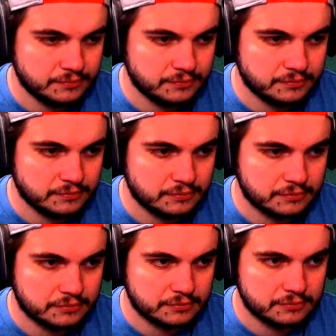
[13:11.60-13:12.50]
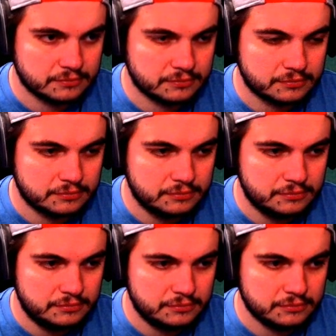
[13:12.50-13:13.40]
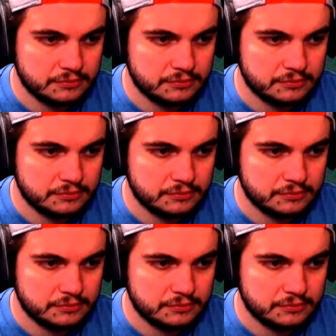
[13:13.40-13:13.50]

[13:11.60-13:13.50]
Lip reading: Nobody speaks.